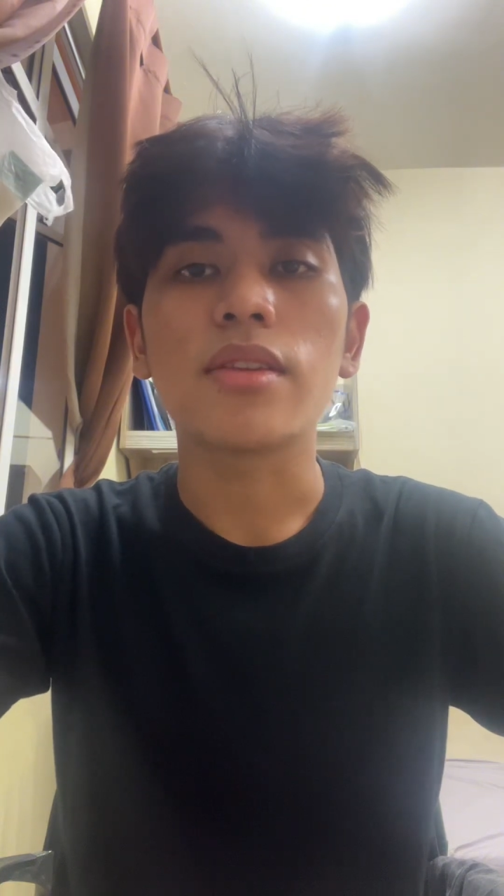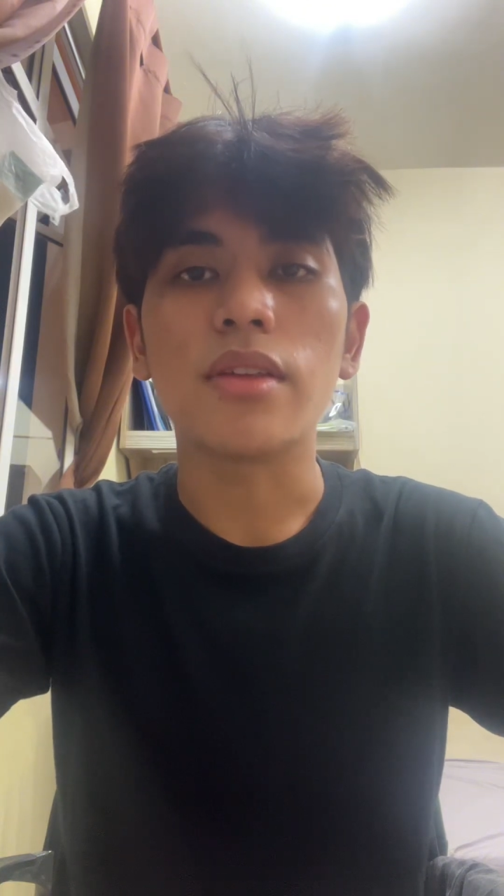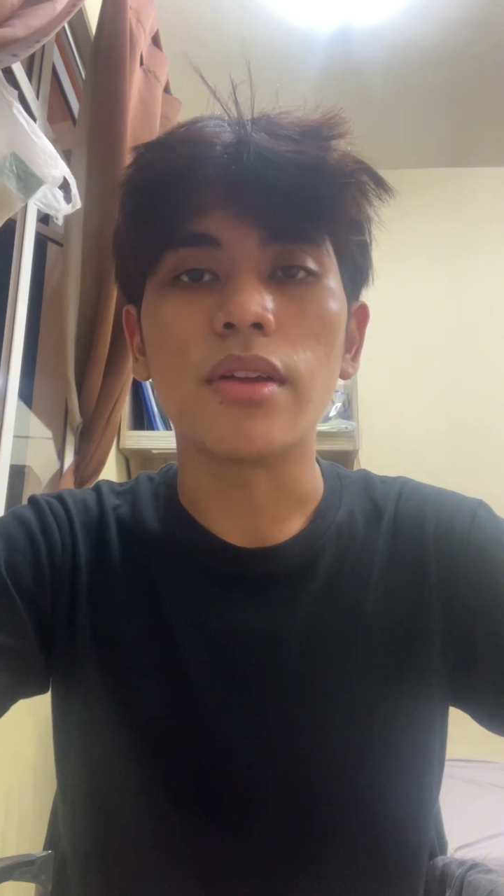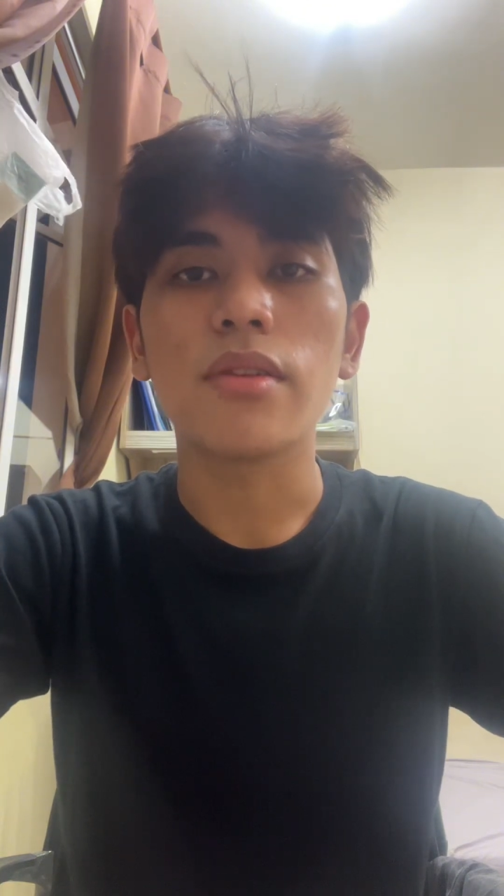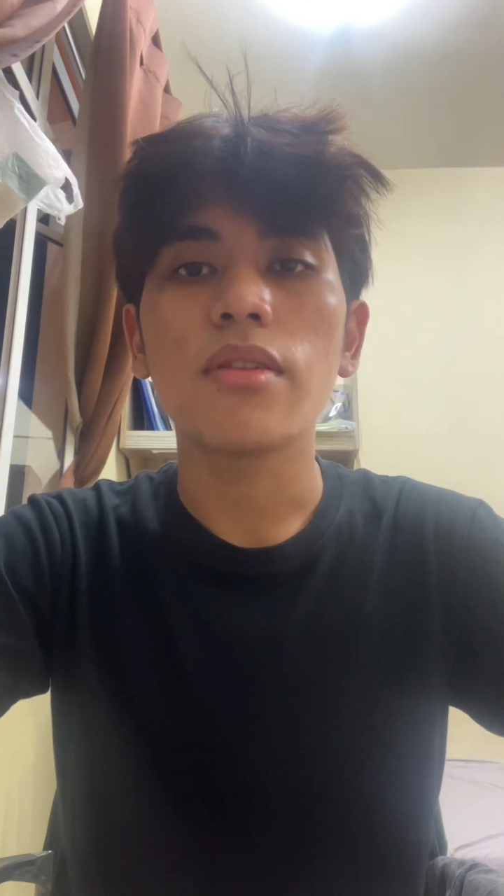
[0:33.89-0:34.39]

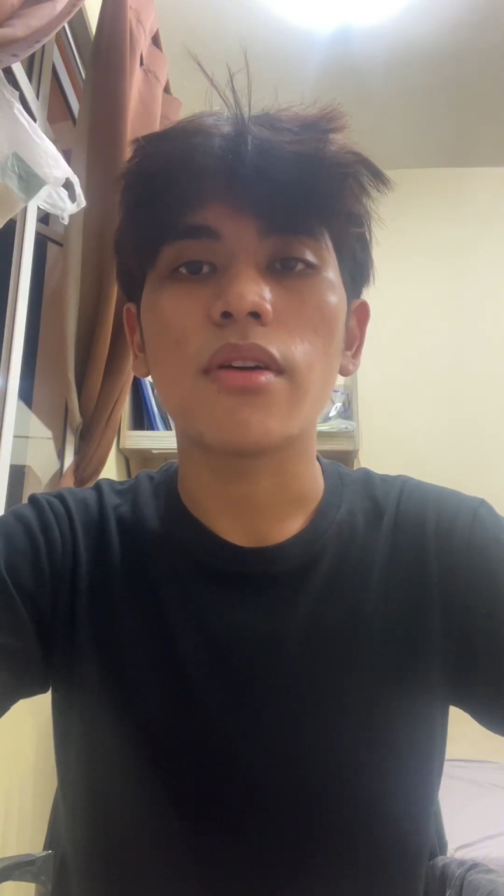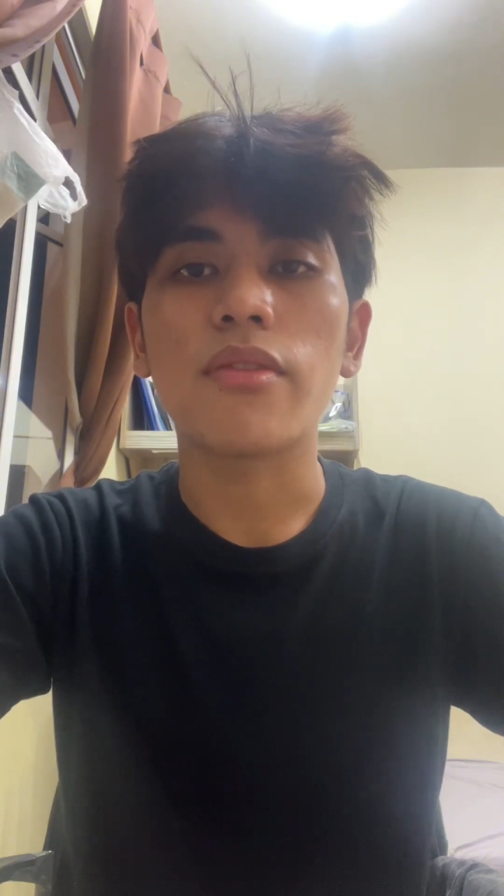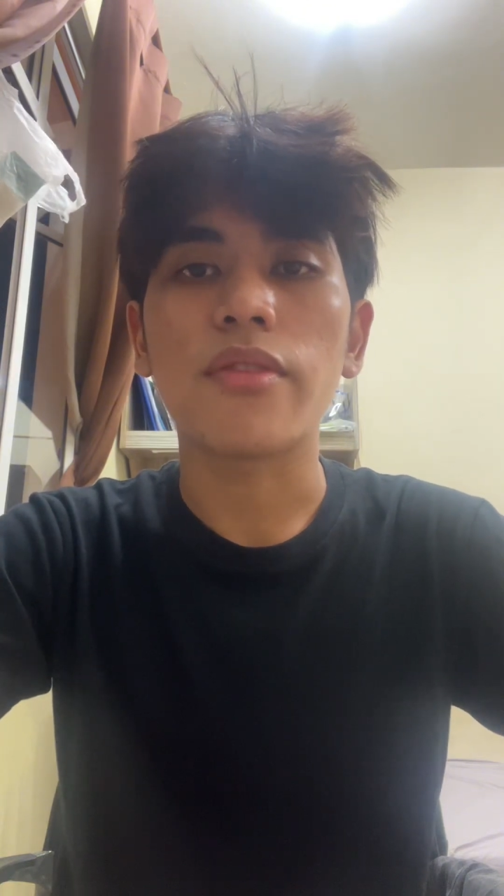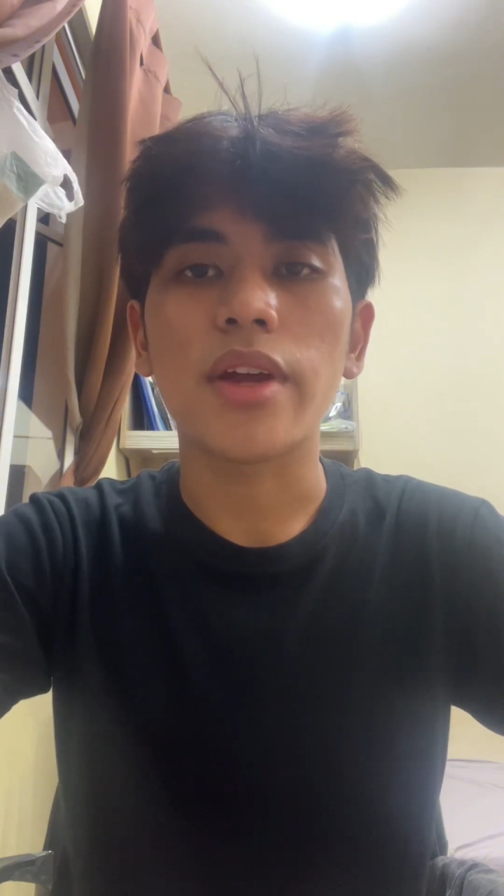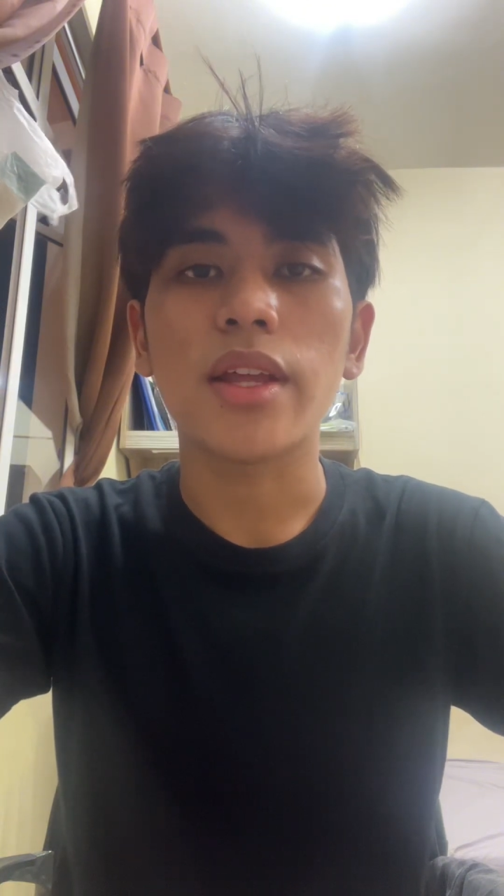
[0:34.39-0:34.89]
The role of
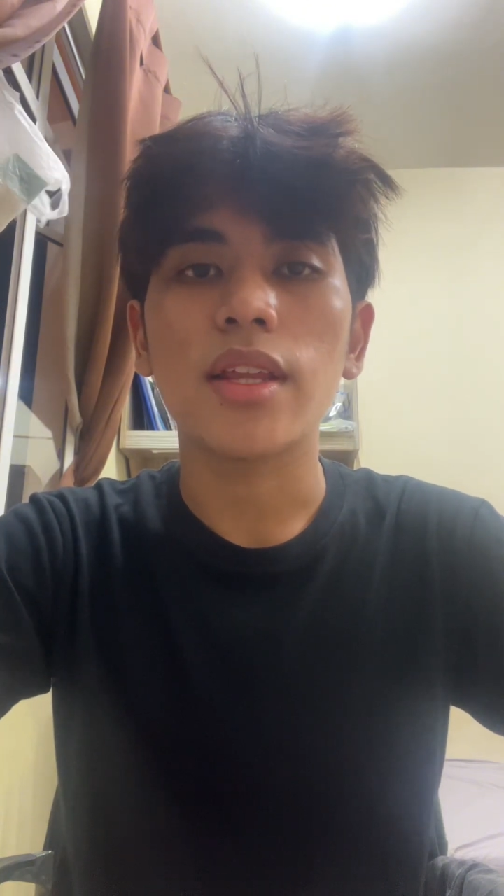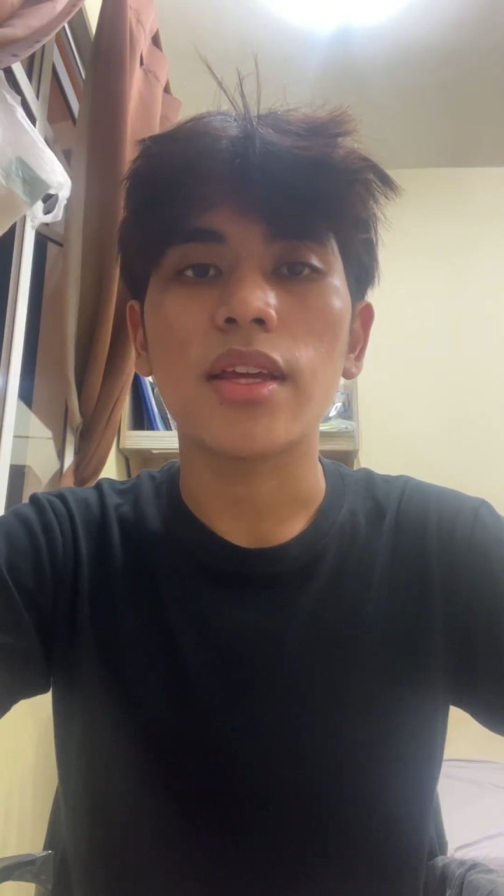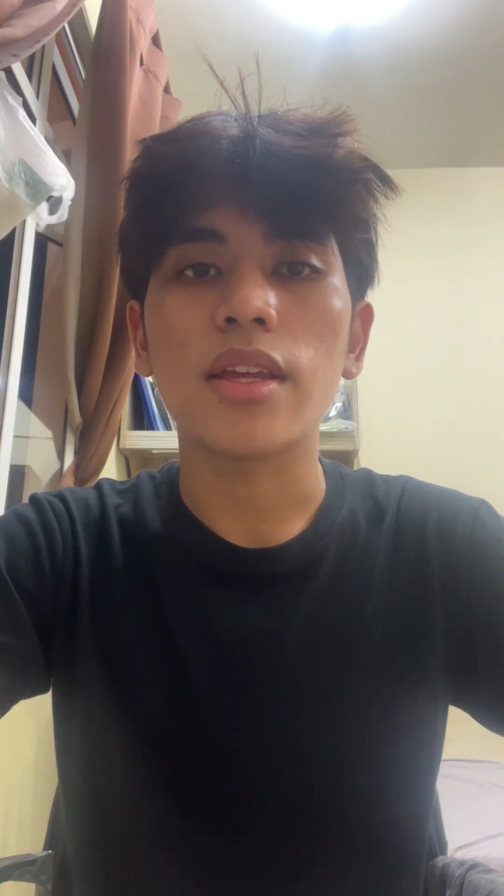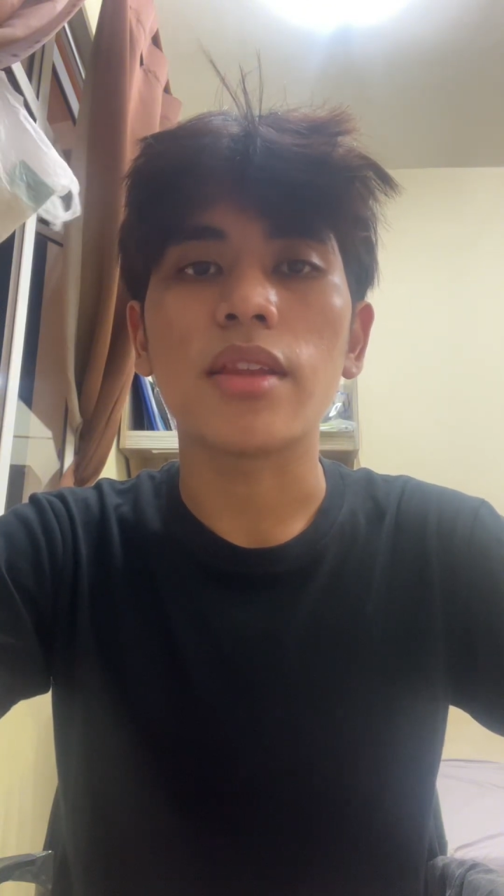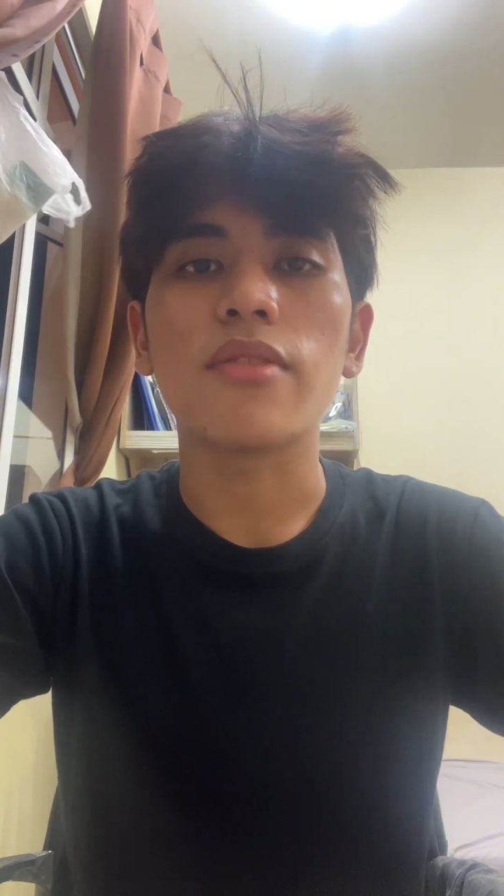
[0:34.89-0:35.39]
rent
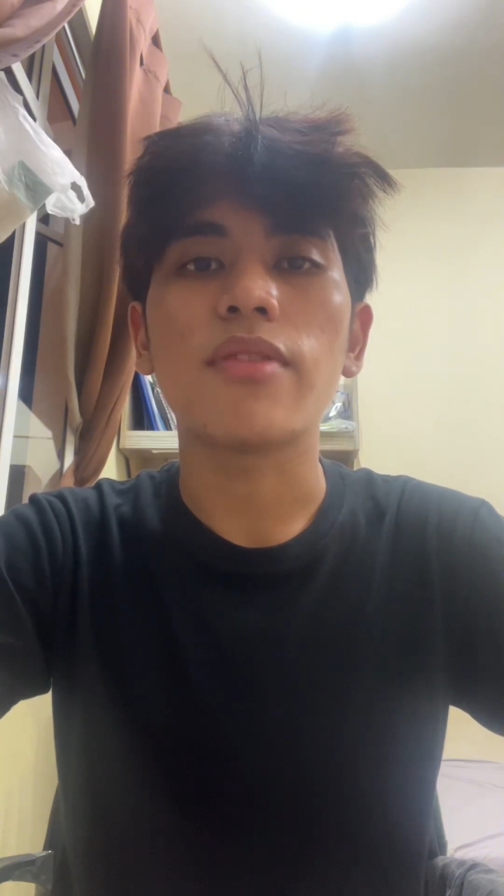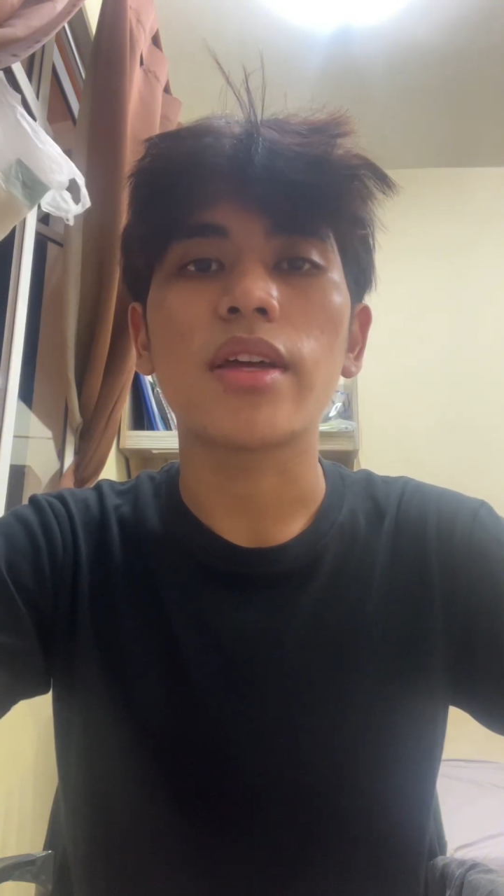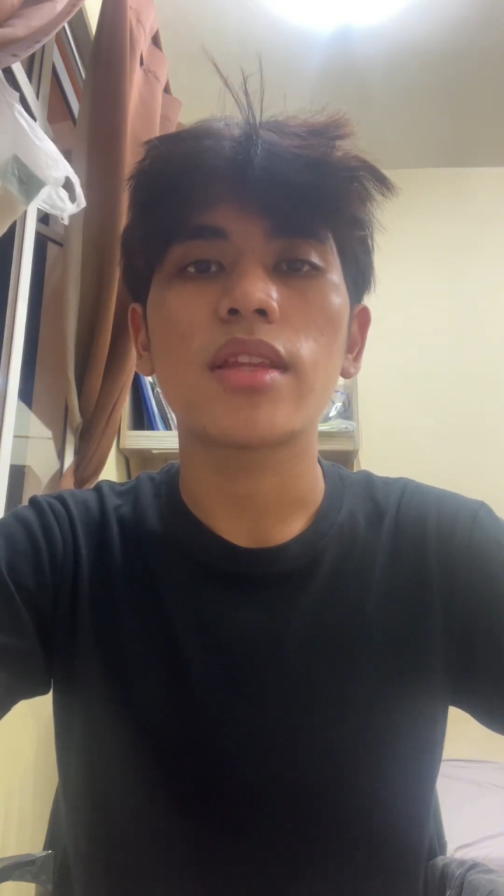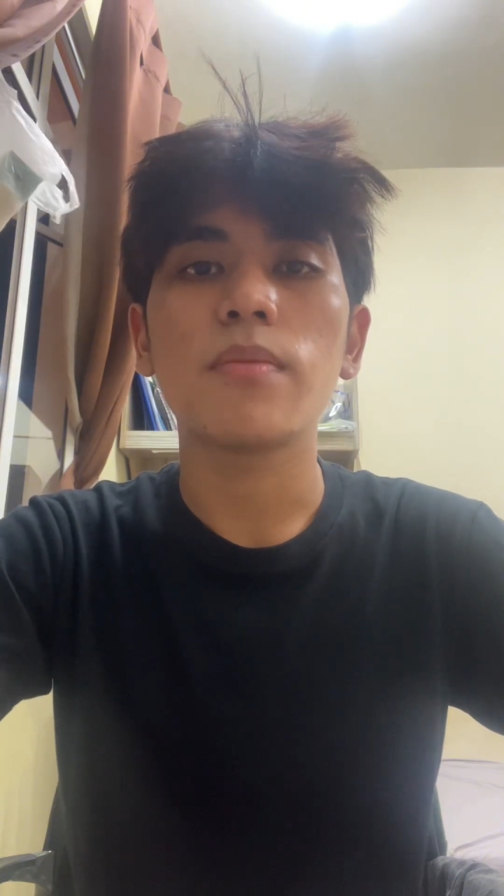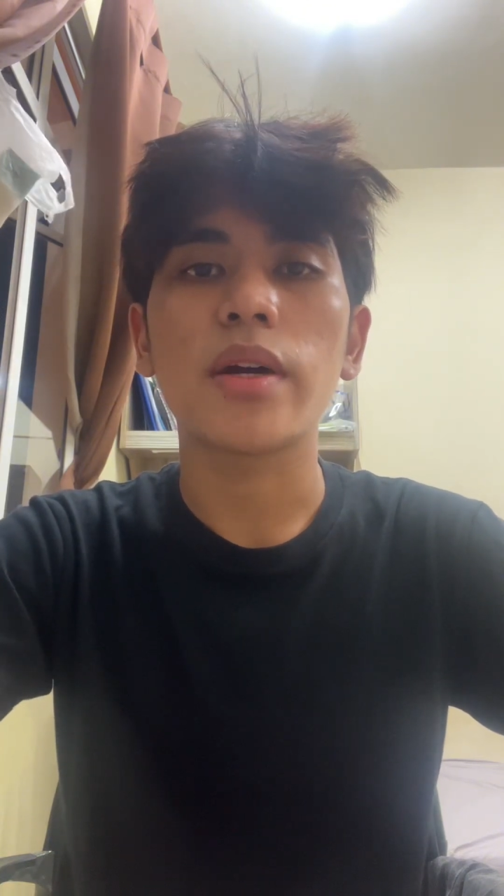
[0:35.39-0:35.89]
in the
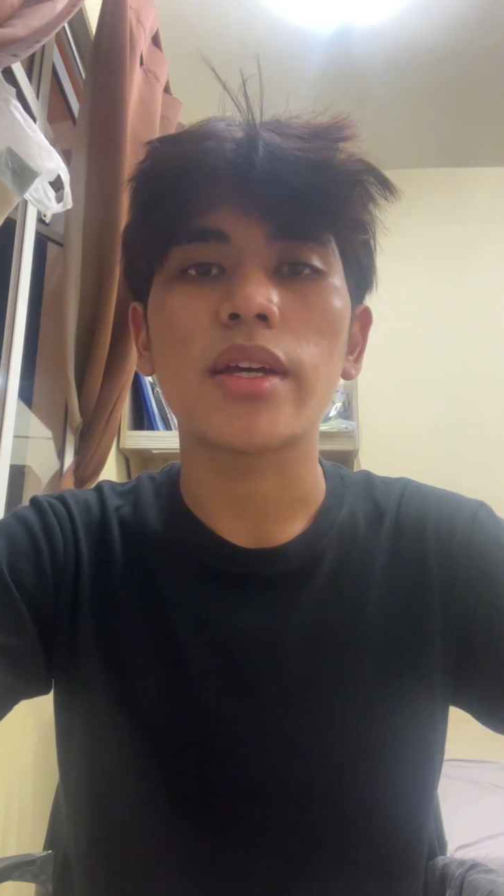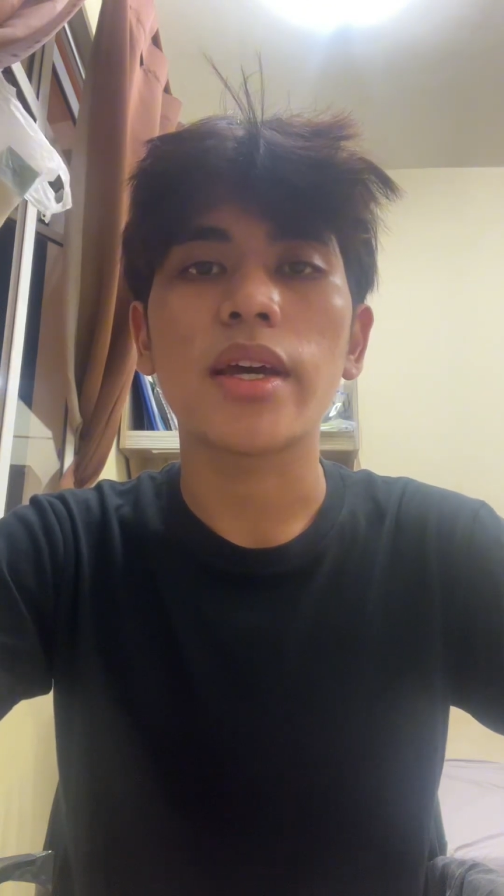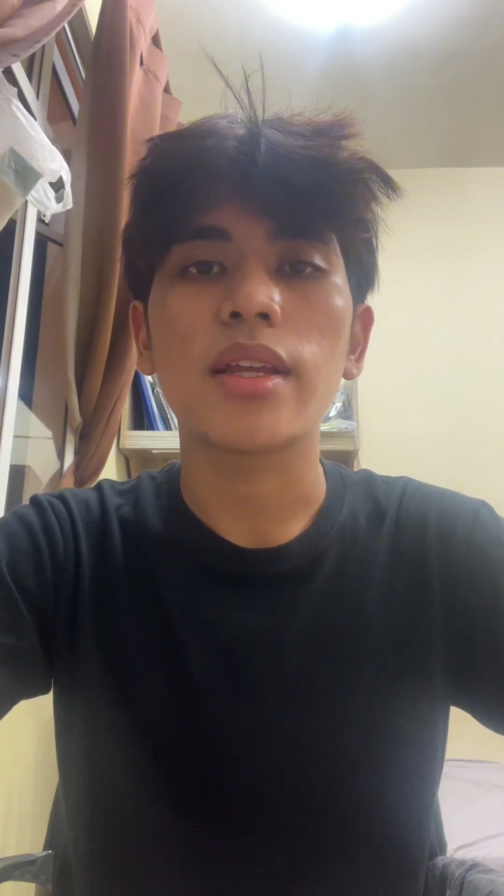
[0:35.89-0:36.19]
factor market